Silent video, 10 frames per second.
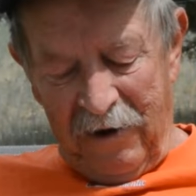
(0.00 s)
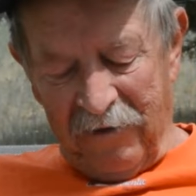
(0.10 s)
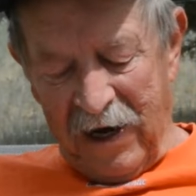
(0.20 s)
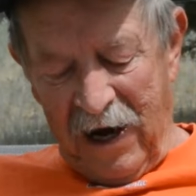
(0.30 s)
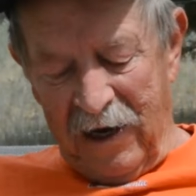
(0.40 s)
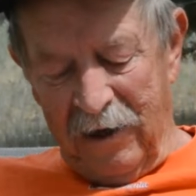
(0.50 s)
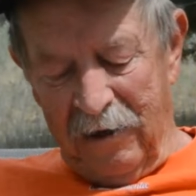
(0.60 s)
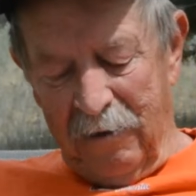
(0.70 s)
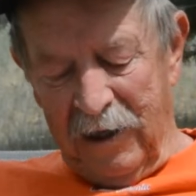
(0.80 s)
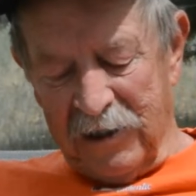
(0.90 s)
got it,
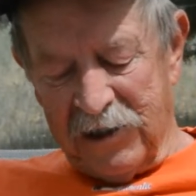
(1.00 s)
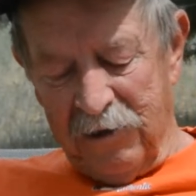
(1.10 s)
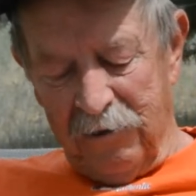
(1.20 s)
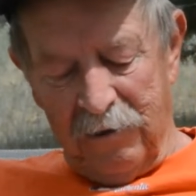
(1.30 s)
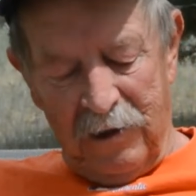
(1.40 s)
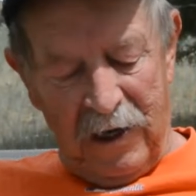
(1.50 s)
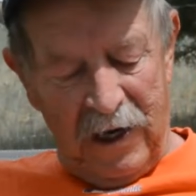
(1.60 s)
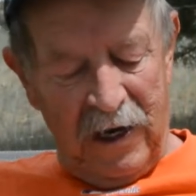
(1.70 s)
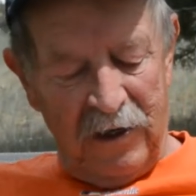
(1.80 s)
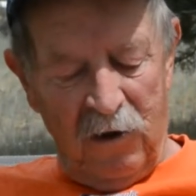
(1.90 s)
and soon I
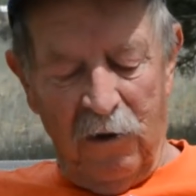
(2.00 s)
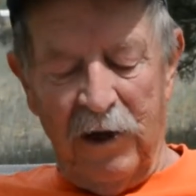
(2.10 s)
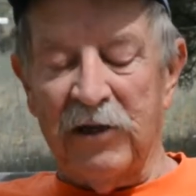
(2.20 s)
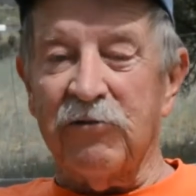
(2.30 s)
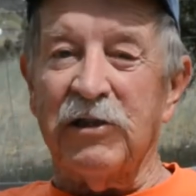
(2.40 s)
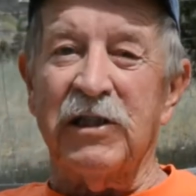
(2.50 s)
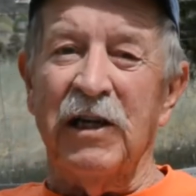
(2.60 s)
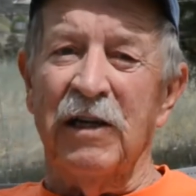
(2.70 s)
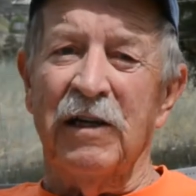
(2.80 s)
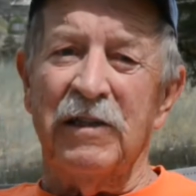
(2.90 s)
had no interest
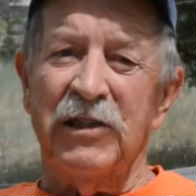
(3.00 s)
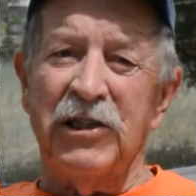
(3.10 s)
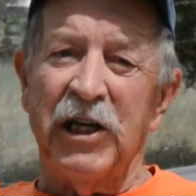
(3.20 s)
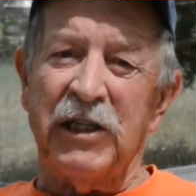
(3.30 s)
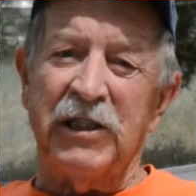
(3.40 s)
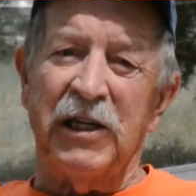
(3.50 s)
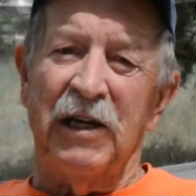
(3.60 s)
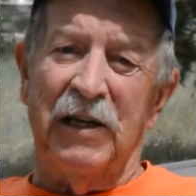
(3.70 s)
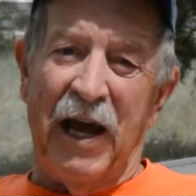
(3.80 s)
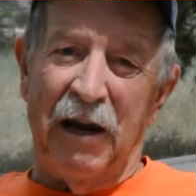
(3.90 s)
in a chick's
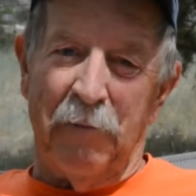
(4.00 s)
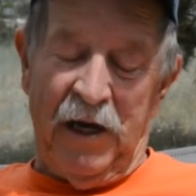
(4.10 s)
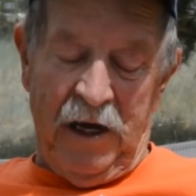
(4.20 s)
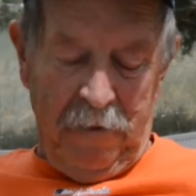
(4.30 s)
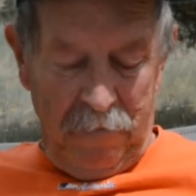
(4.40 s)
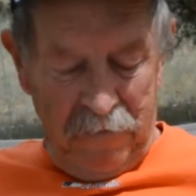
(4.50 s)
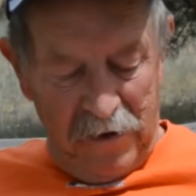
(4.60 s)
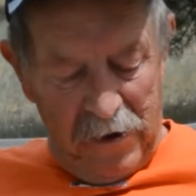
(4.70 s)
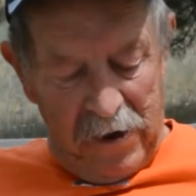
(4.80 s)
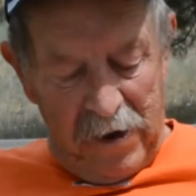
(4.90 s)
anatomy.
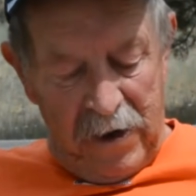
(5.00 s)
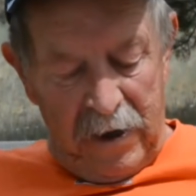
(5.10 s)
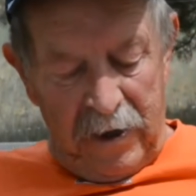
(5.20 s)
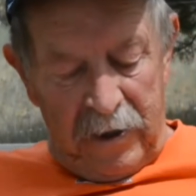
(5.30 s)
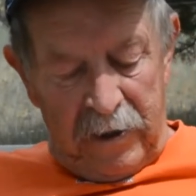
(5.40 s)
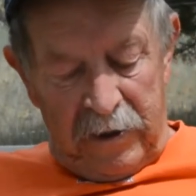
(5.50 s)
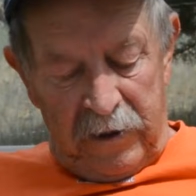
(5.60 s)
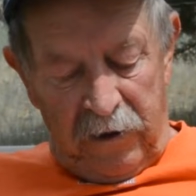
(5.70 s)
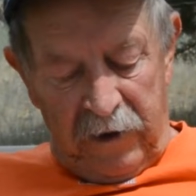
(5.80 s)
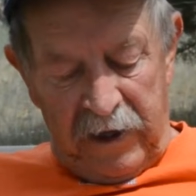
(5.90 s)

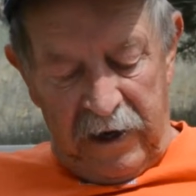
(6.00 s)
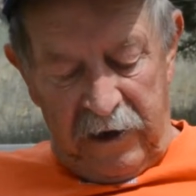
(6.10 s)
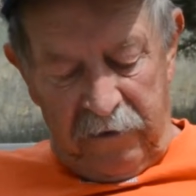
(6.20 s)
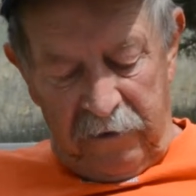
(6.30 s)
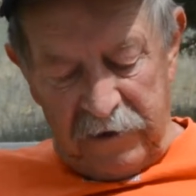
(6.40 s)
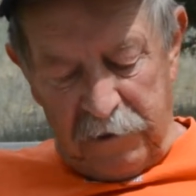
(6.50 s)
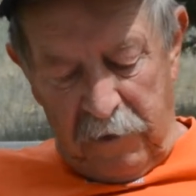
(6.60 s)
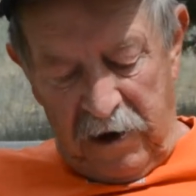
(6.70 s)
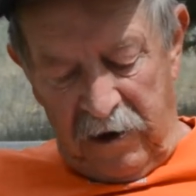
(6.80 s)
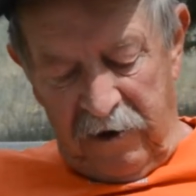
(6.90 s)
Knowing that you were
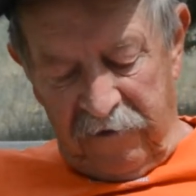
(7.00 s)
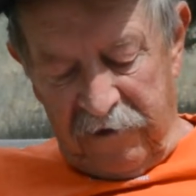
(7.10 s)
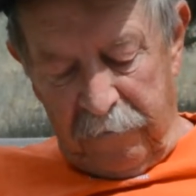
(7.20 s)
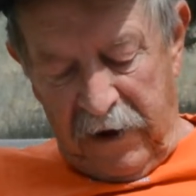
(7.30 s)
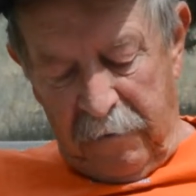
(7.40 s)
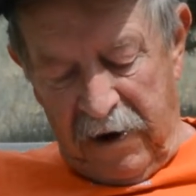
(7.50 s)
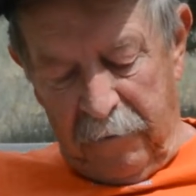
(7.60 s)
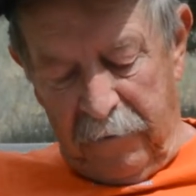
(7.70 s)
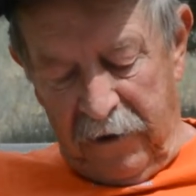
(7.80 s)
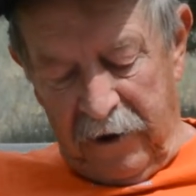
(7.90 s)
smart enough to buy my
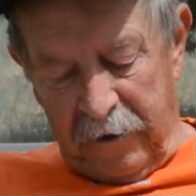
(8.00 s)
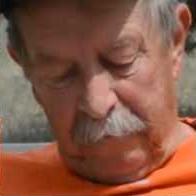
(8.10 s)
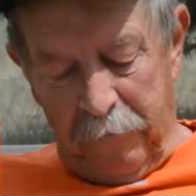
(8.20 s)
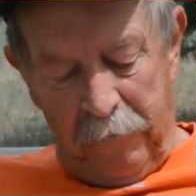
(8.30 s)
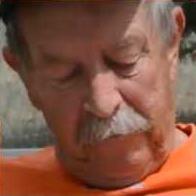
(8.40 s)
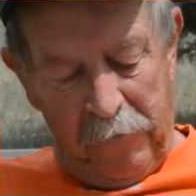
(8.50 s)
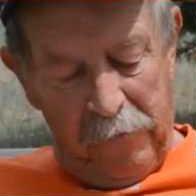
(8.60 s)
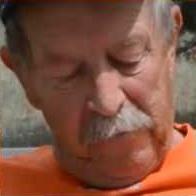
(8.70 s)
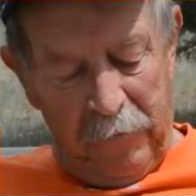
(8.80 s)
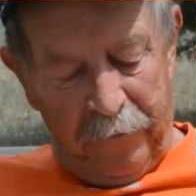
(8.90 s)
book,
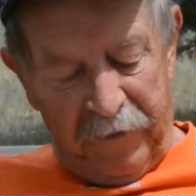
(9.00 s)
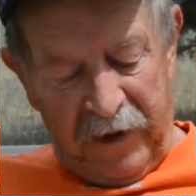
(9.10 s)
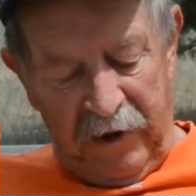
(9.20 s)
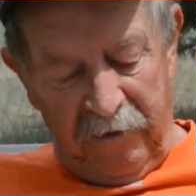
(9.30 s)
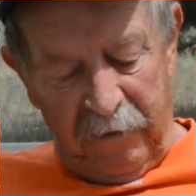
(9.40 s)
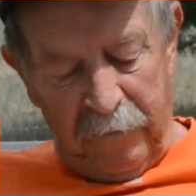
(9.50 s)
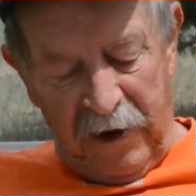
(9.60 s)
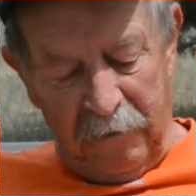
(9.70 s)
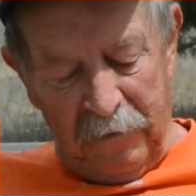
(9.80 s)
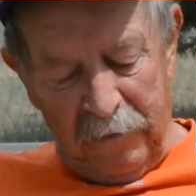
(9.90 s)
you are
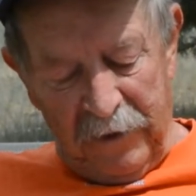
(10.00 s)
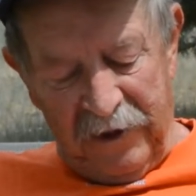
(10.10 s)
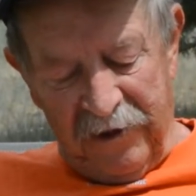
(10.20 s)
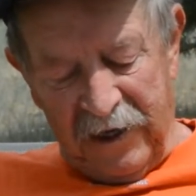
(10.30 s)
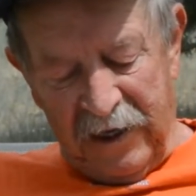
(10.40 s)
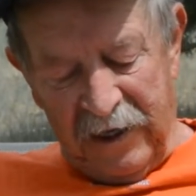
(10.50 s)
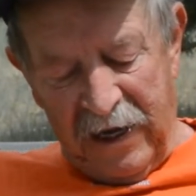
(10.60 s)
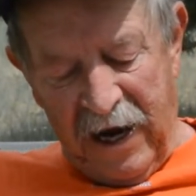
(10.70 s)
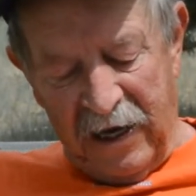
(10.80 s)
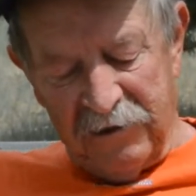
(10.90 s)
probably thinking the
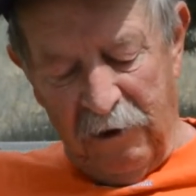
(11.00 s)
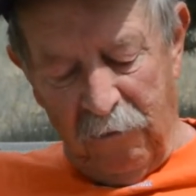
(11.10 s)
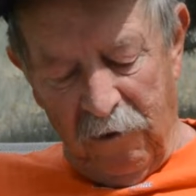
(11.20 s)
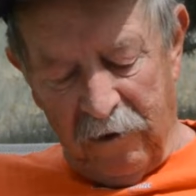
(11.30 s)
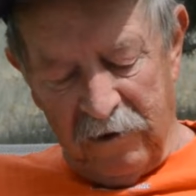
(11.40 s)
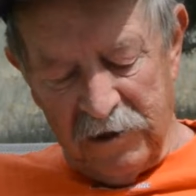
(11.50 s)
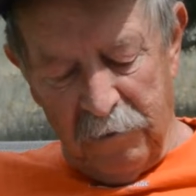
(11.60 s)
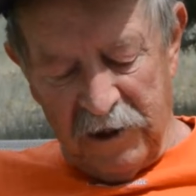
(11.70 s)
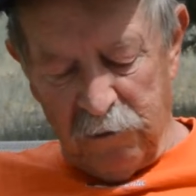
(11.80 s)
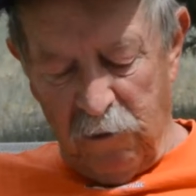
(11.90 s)
hatchery workers
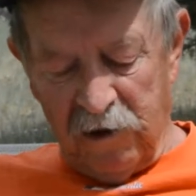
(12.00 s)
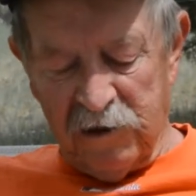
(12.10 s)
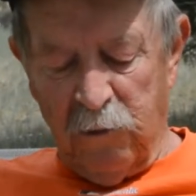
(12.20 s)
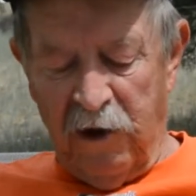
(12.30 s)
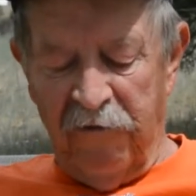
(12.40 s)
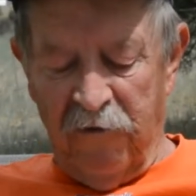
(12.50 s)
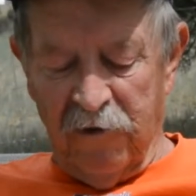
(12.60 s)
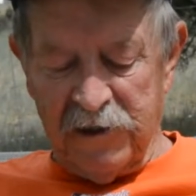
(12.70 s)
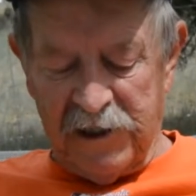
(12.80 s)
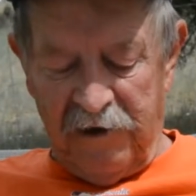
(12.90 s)
must work
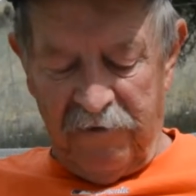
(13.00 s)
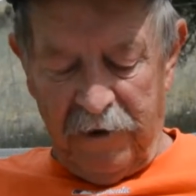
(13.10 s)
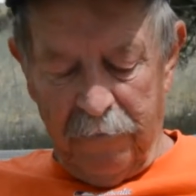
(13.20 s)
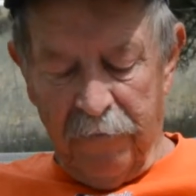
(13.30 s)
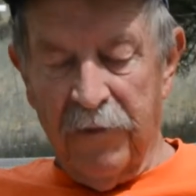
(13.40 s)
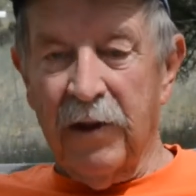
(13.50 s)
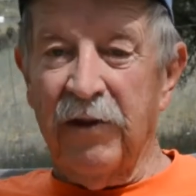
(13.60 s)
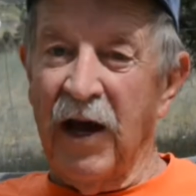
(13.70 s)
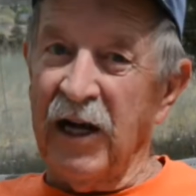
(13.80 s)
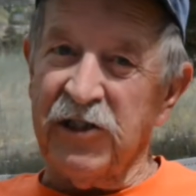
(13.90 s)
24/7.
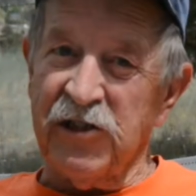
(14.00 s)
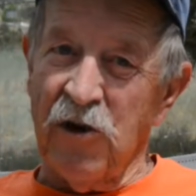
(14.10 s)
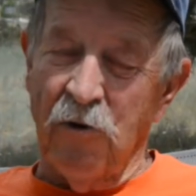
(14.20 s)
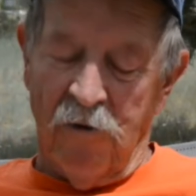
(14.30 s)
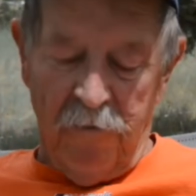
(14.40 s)
Not so.